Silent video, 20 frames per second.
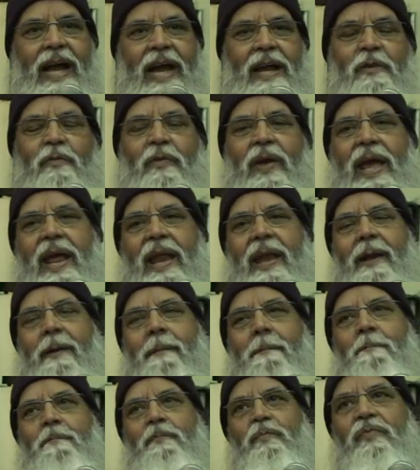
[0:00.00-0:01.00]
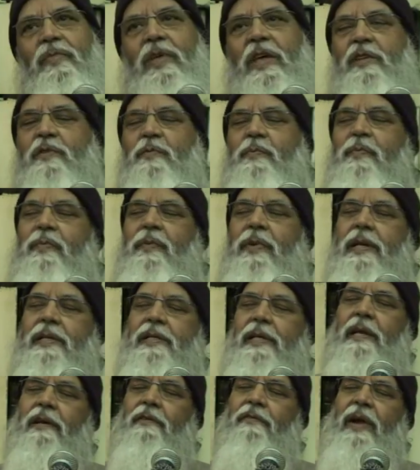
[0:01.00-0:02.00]
And when this
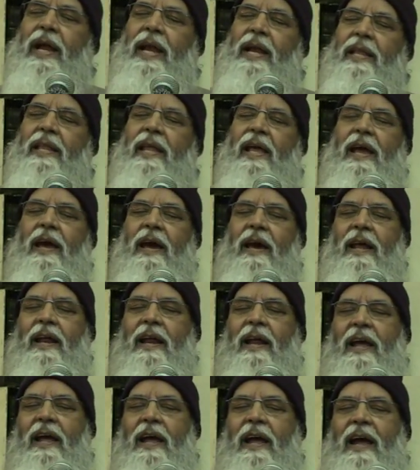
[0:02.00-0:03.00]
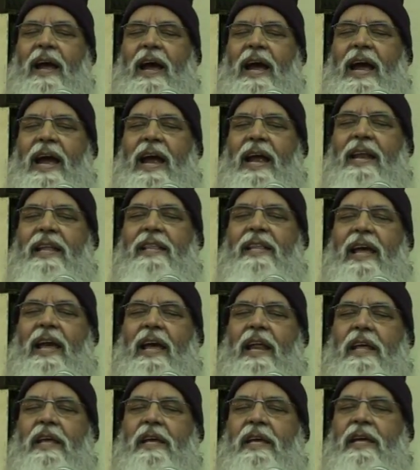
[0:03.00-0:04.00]
person went there, and
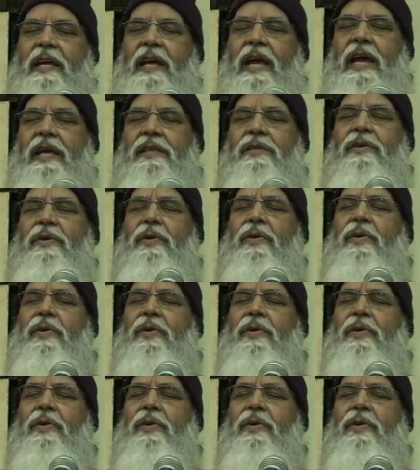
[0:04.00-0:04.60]
there he has